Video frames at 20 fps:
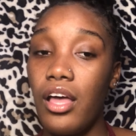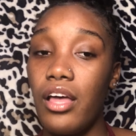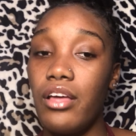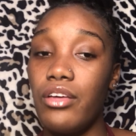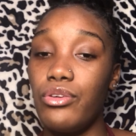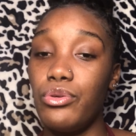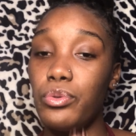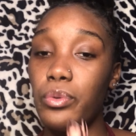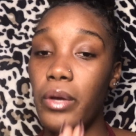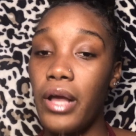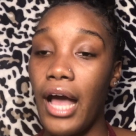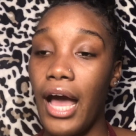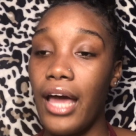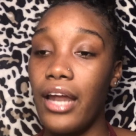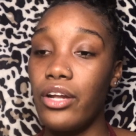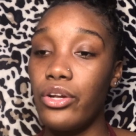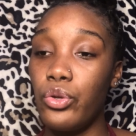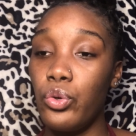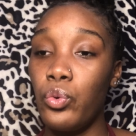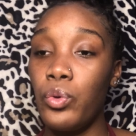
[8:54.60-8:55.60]
you gotta
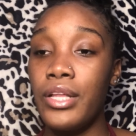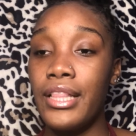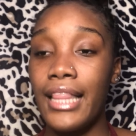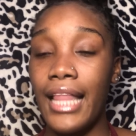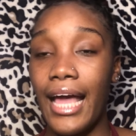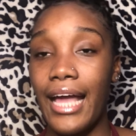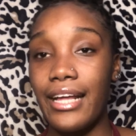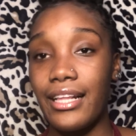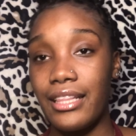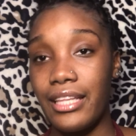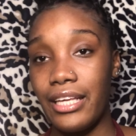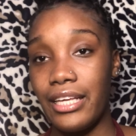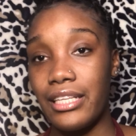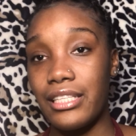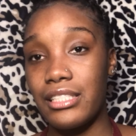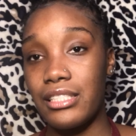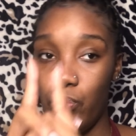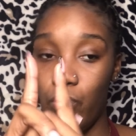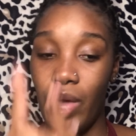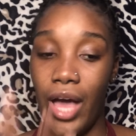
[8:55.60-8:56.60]
do it like this.
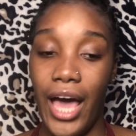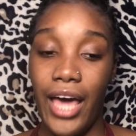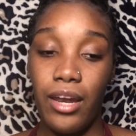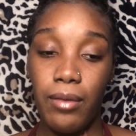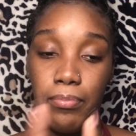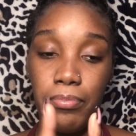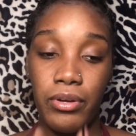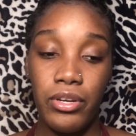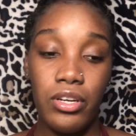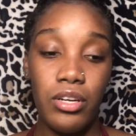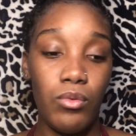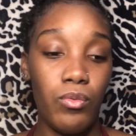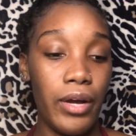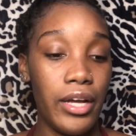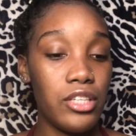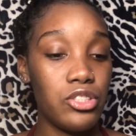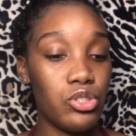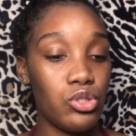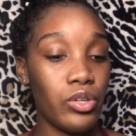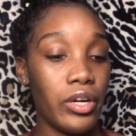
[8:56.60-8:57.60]
You gotta put the
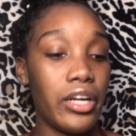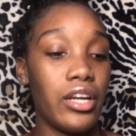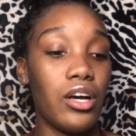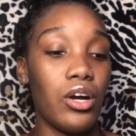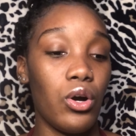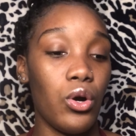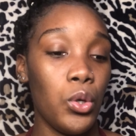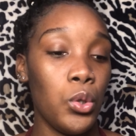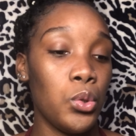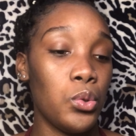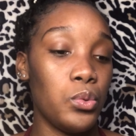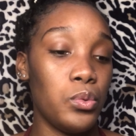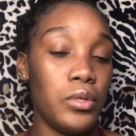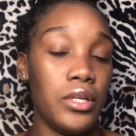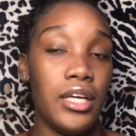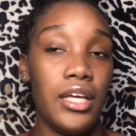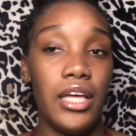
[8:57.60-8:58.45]
waist trainer on